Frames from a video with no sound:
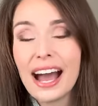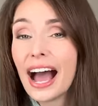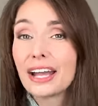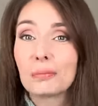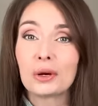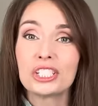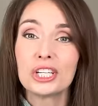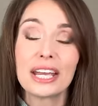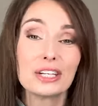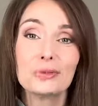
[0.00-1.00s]
I
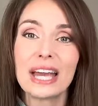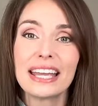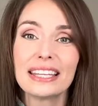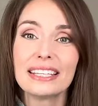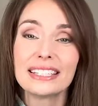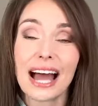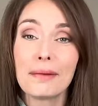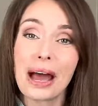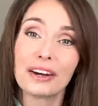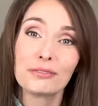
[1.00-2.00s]
appreciate you taking the time
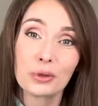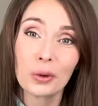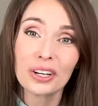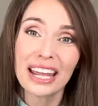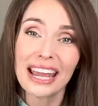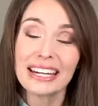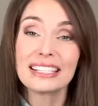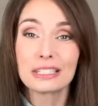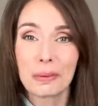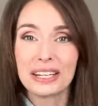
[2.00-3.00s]
out of your day to
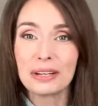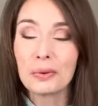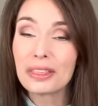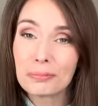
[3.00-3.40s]
spend it with